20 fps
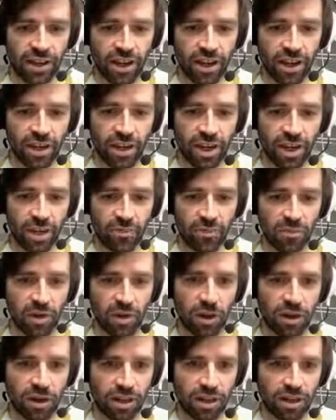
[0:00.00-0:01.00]

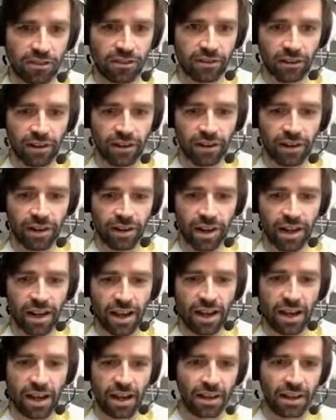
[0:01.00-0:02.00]
shading,
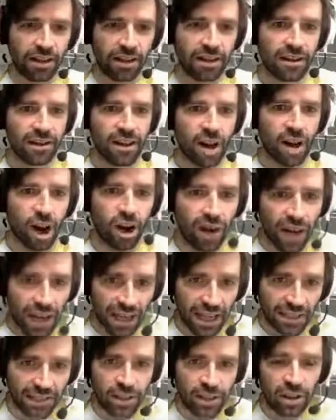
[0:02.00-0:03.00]
monitoring. All
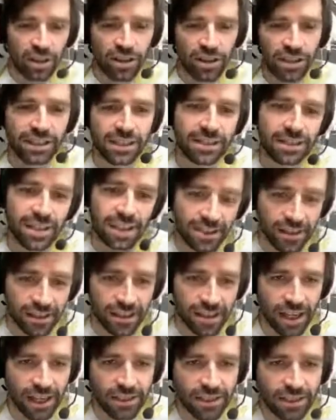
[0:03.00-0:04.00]
right, so this
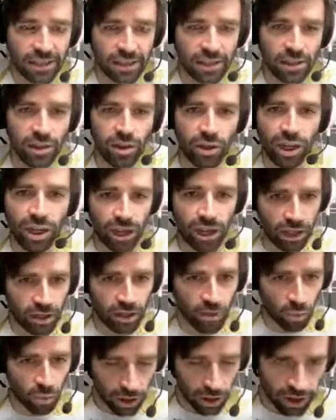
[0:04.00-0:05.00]
is essentially
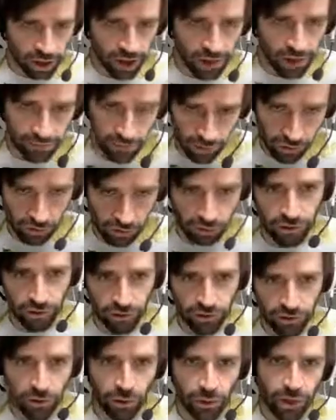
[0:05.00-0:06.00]
looking at what the
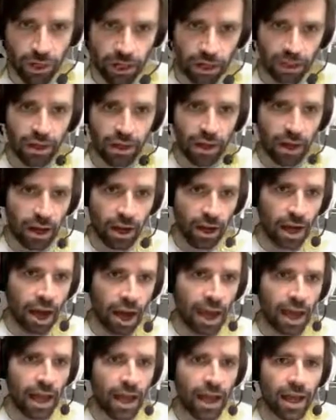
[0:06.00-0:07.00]
officials are doing
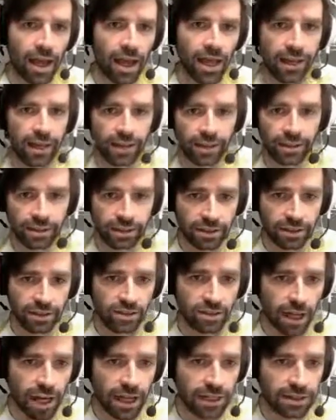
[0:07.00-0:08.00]
and
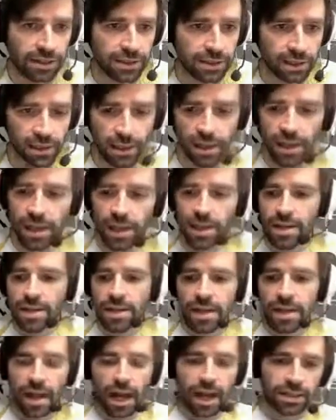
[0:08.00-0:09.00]
trying to
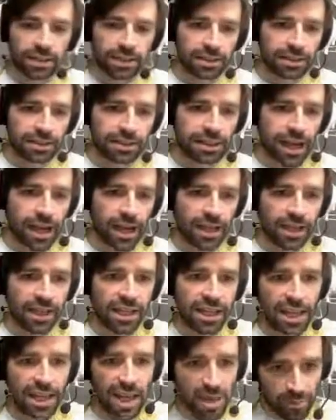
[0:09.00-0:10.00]

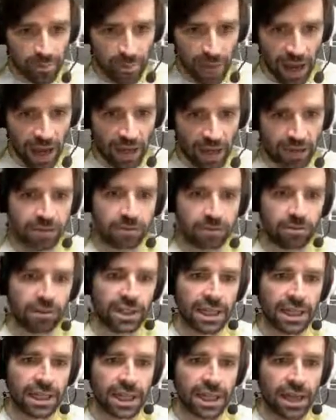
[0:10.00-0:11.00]
understand the impact
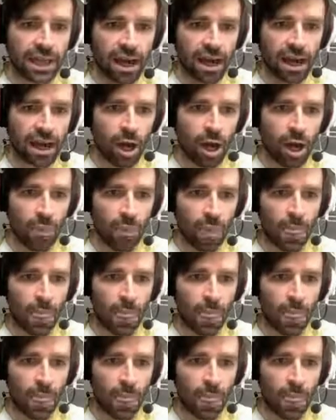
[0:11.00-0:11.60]
or the